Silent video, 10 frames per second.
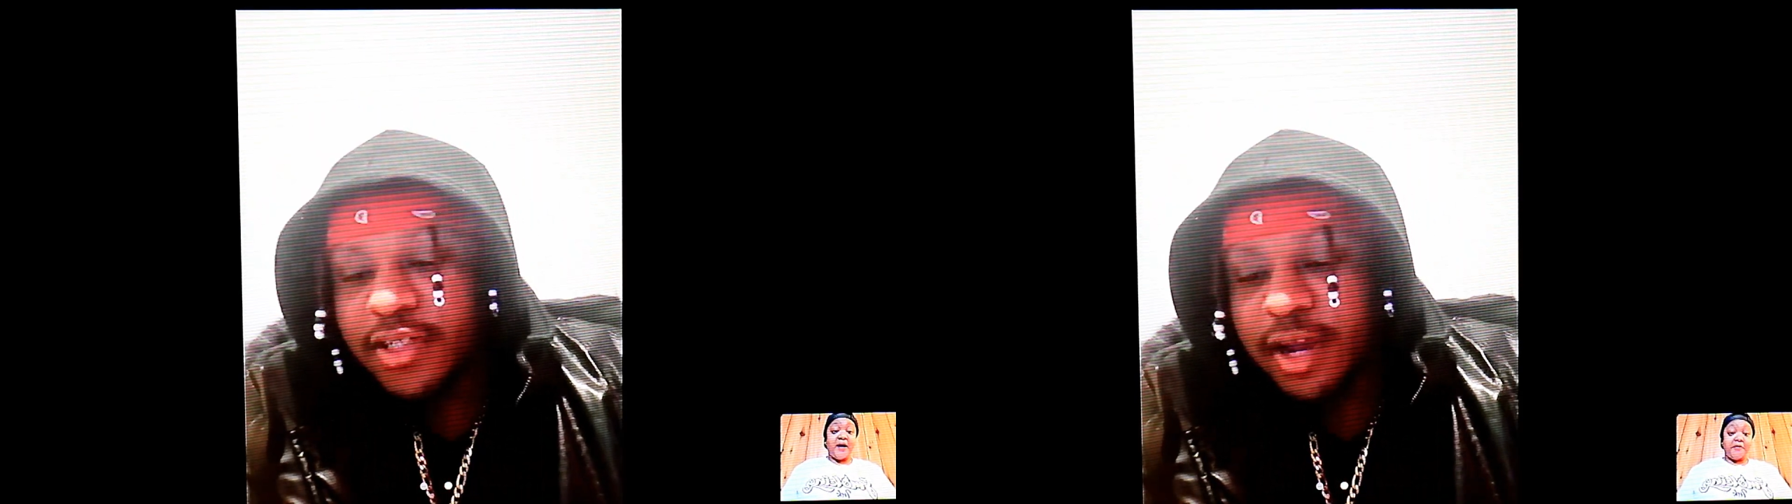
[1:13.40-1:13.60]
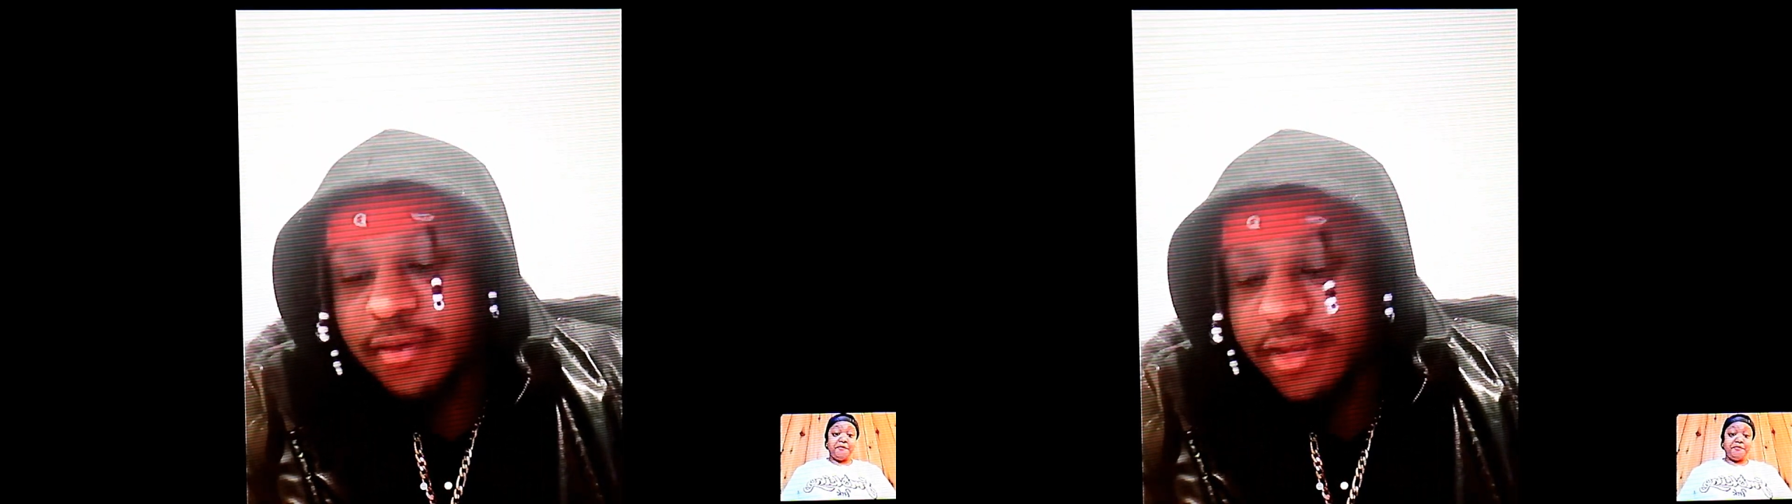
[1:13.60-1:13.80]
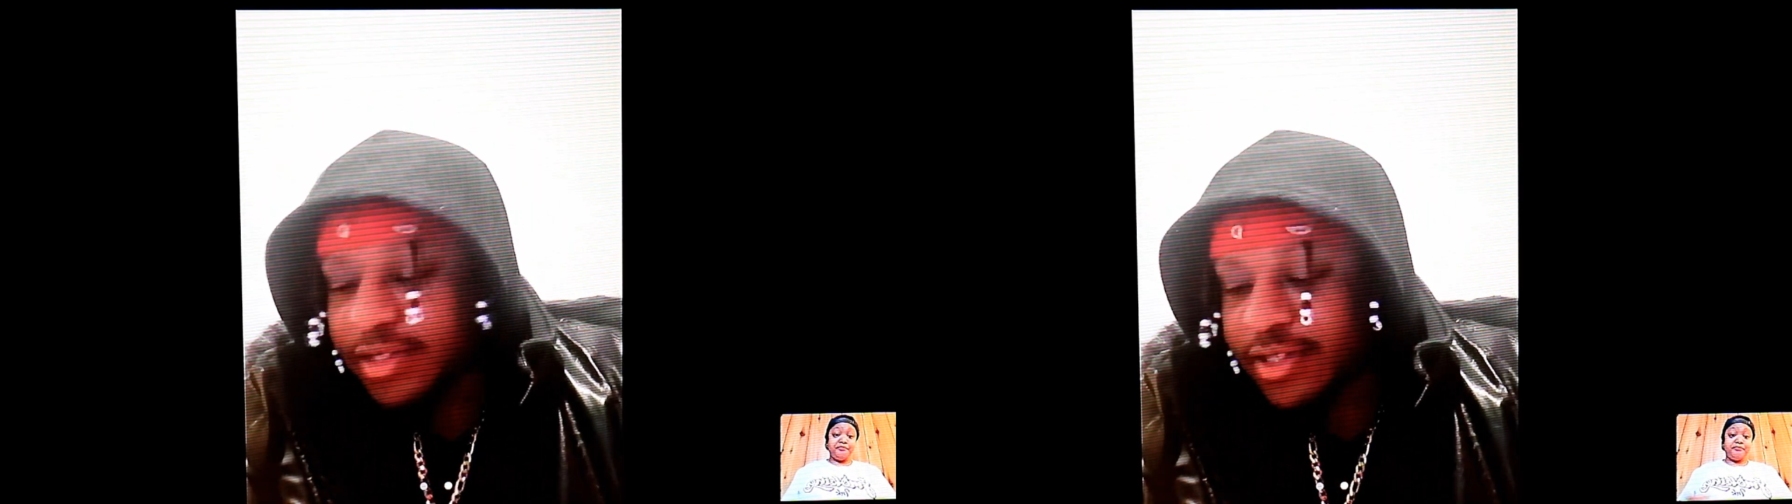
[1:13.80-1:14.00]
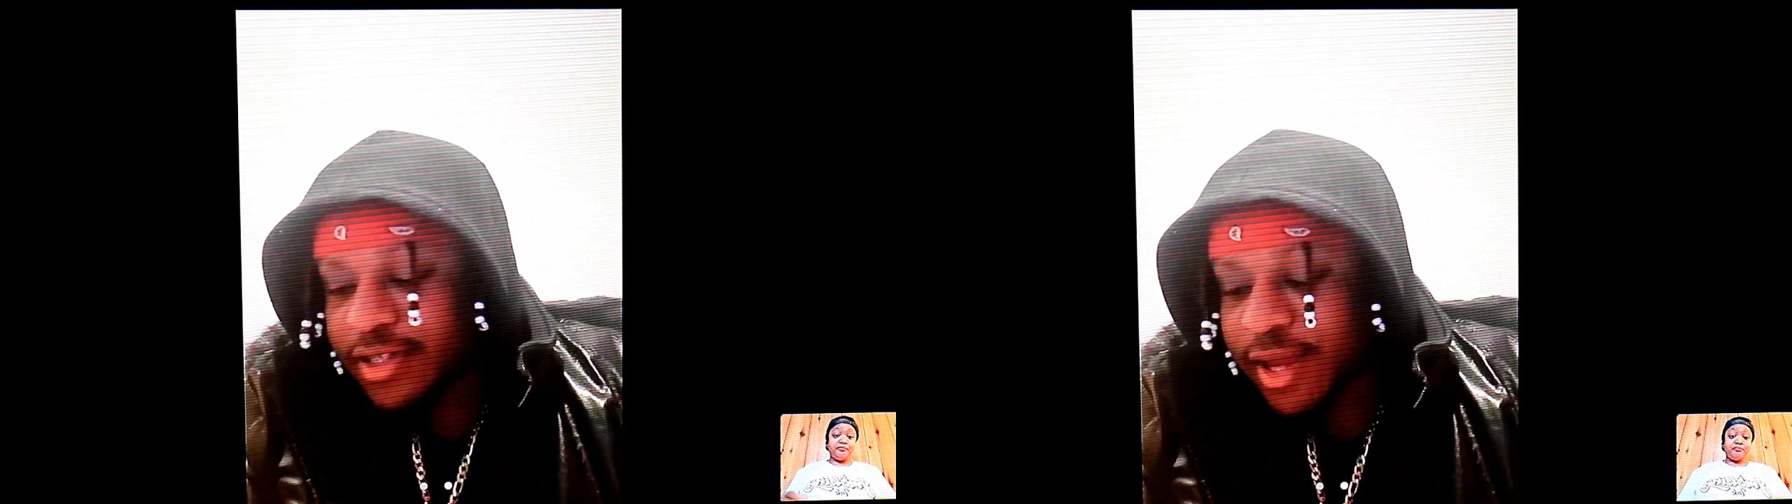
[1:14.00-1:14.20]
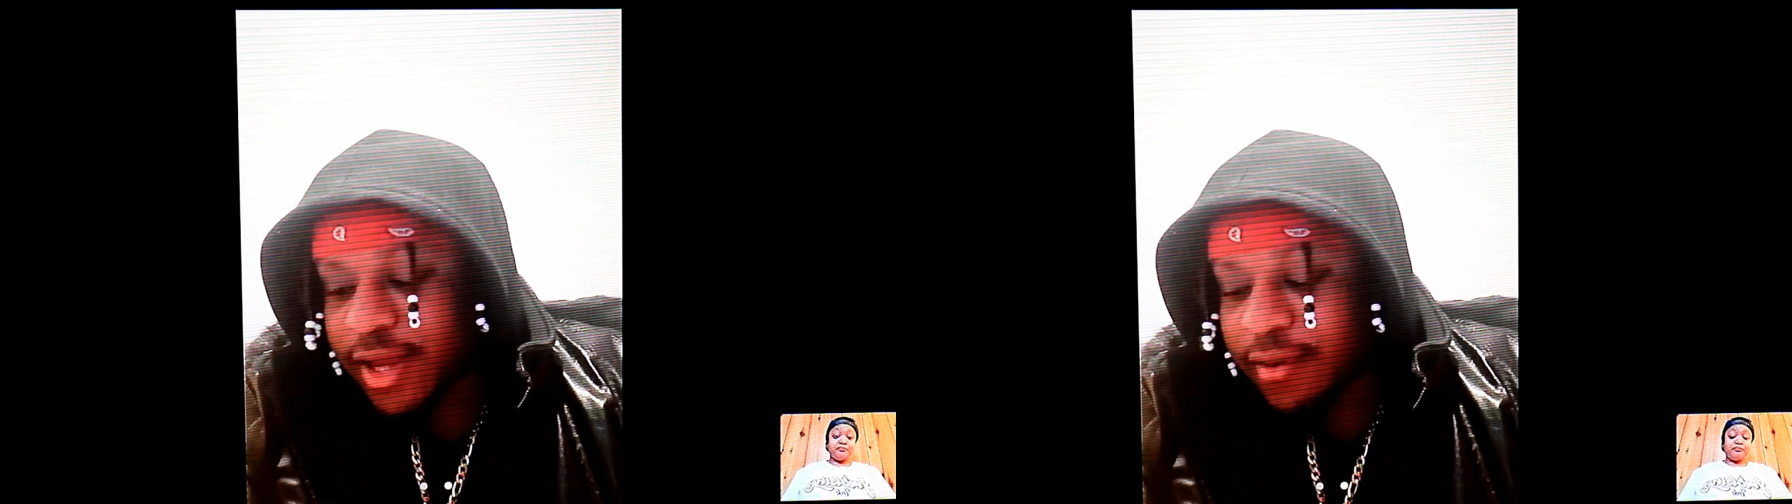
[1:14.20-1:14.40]
much I
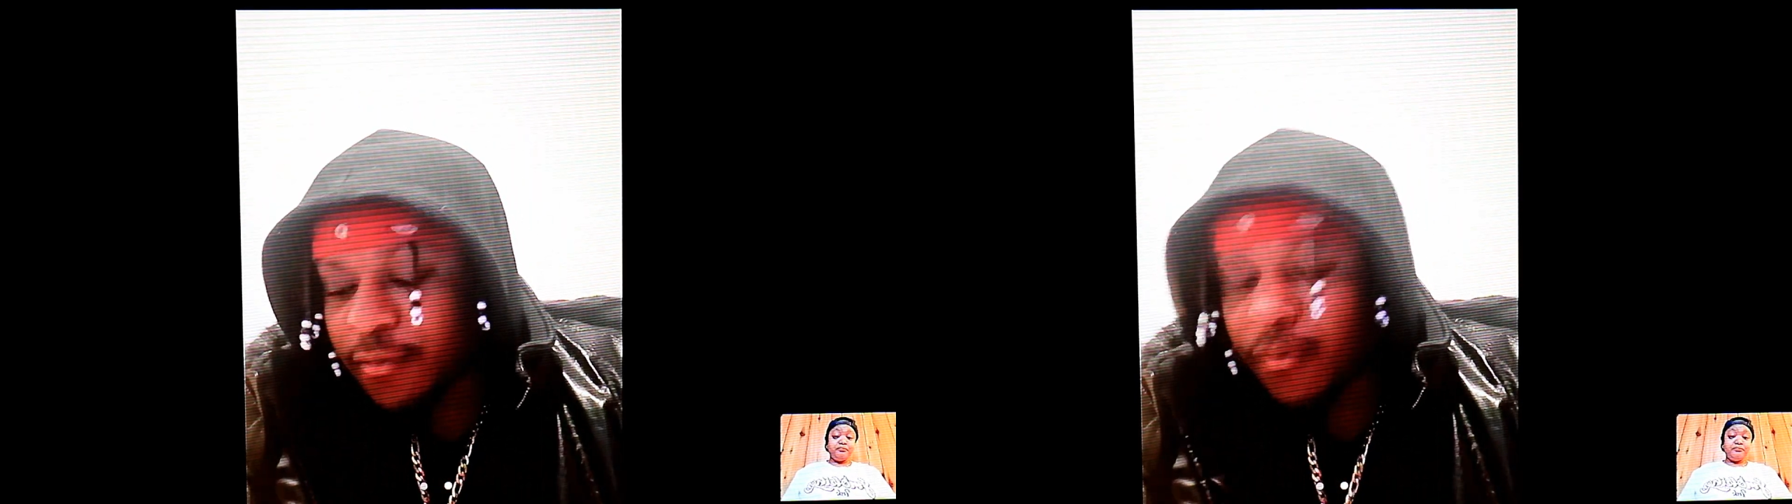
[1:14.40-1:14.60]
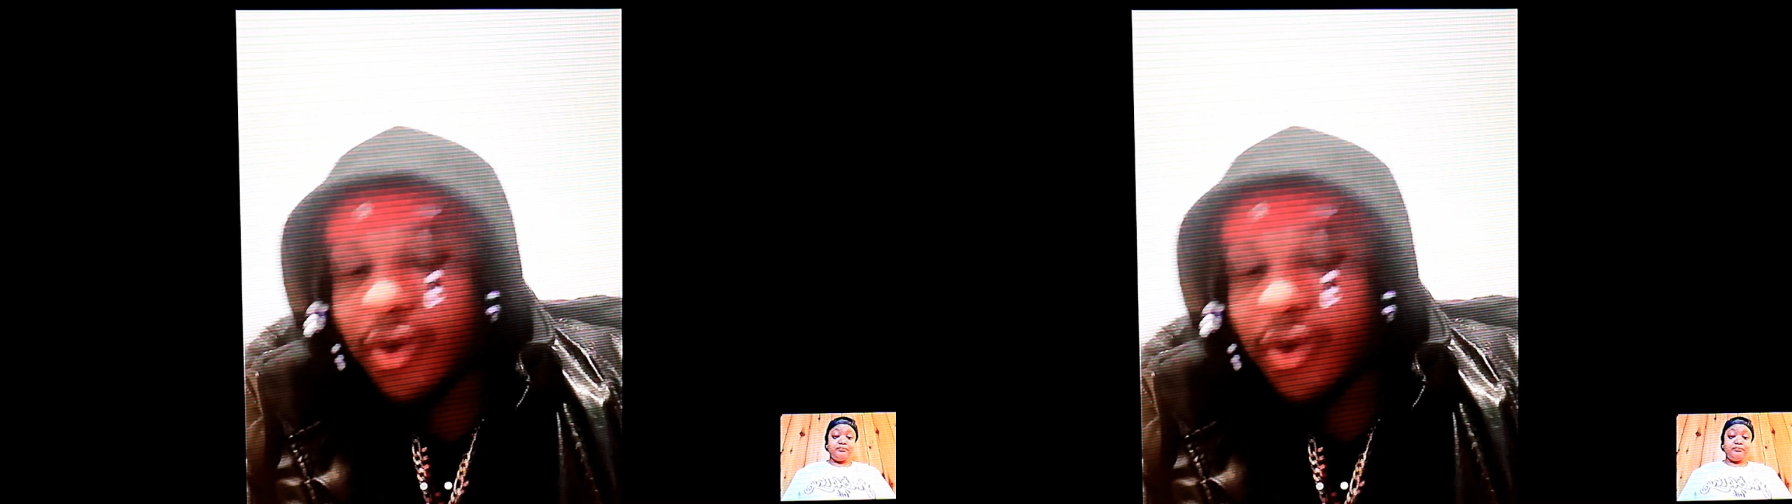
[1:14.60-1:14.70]
just like